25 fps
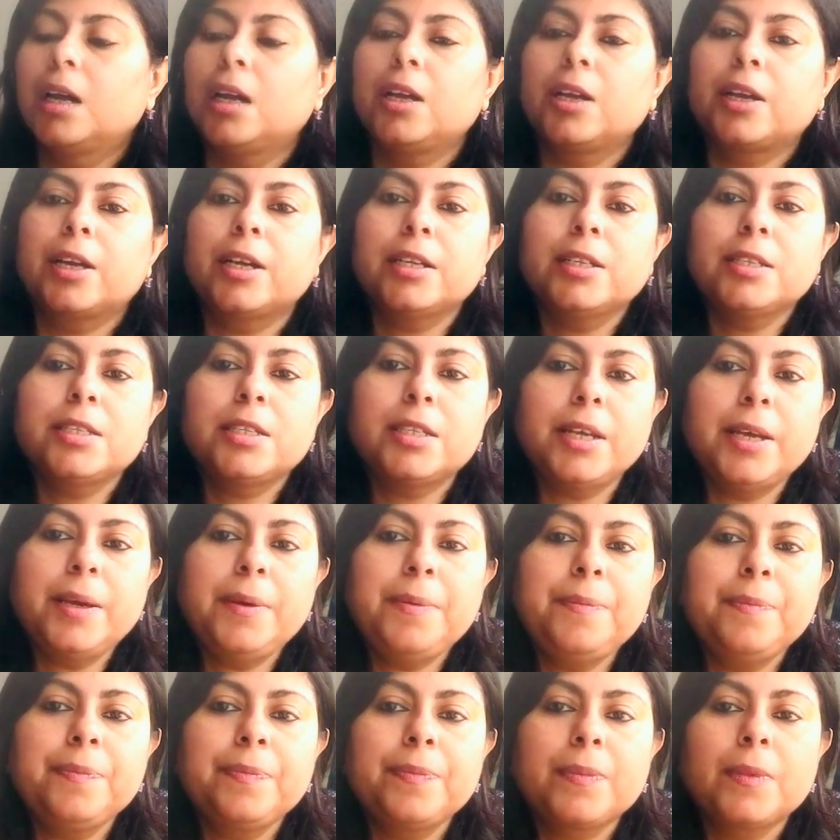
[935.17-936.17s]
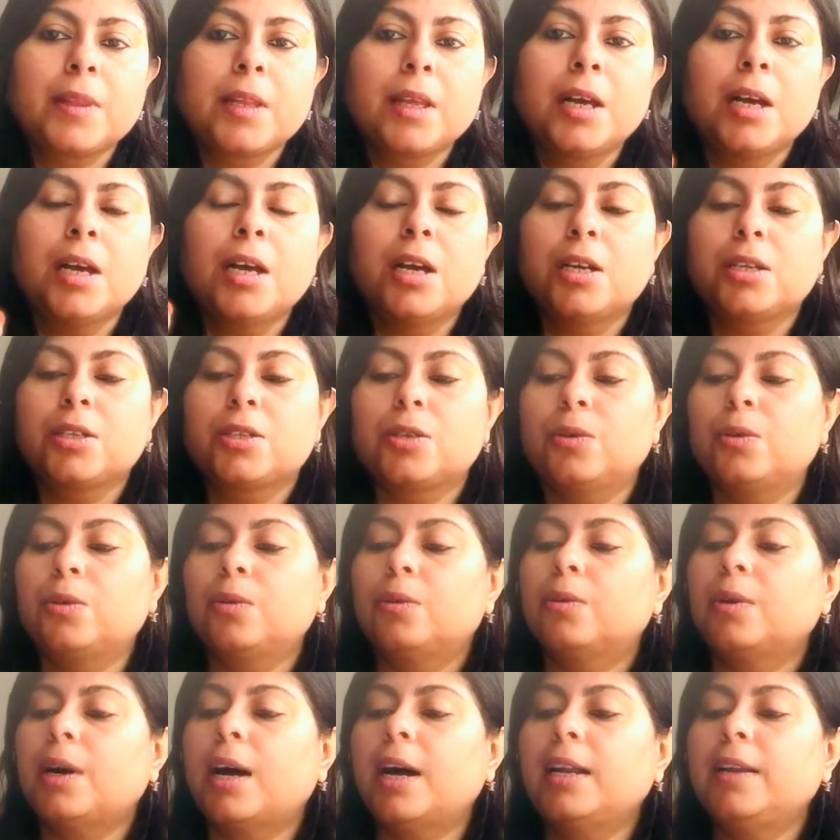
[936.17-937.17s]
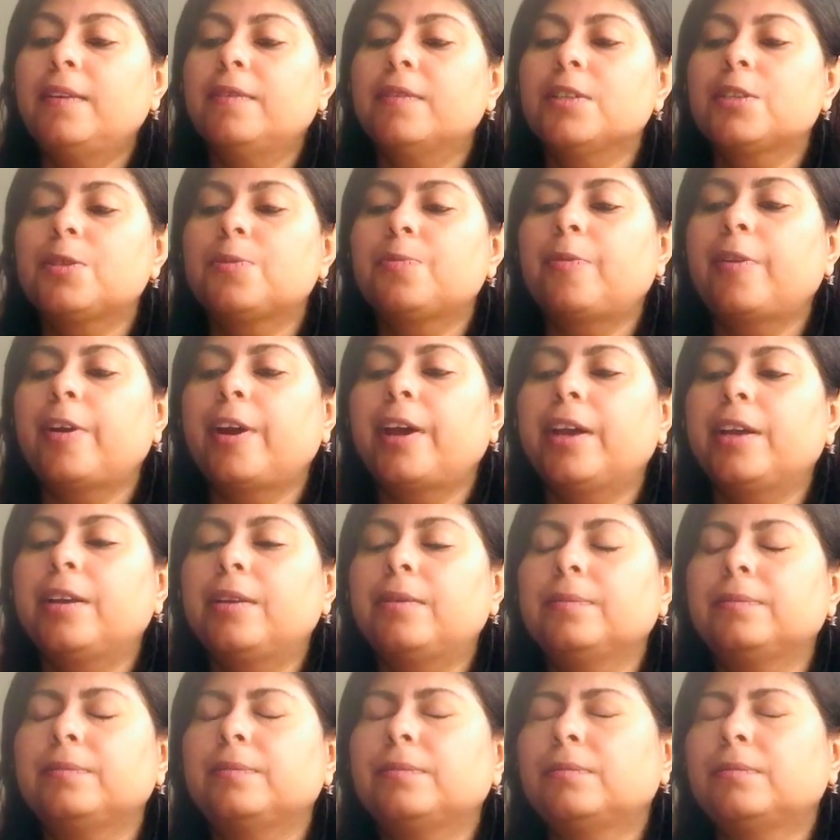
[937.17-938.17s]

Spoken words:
You can see. So I'll even spray it.